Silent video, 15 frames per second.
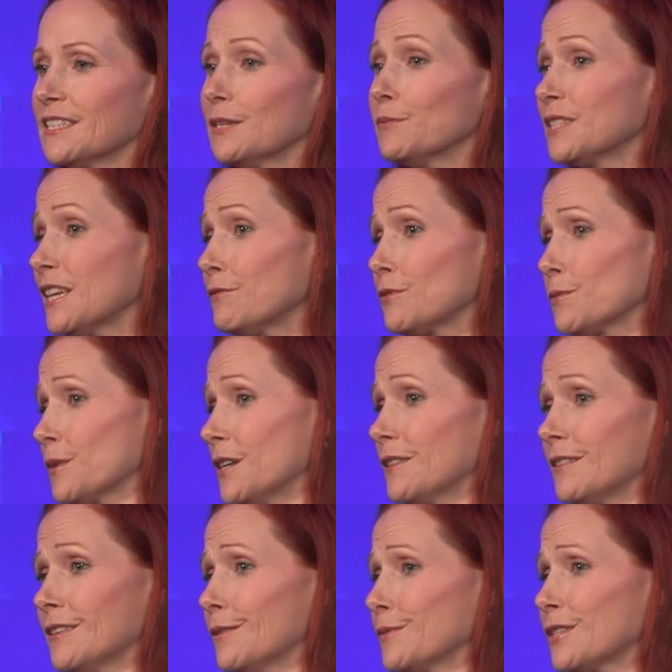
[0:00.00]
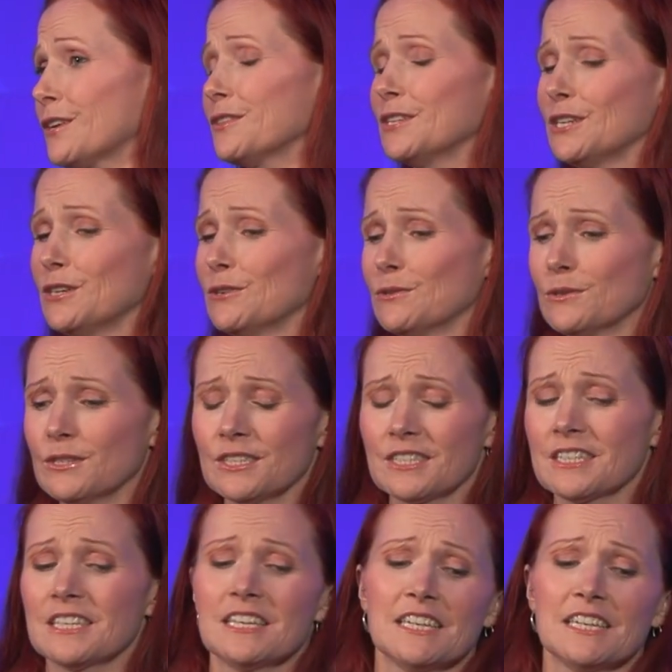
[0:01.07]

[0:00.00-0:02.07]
It was everywhere, it was on the news.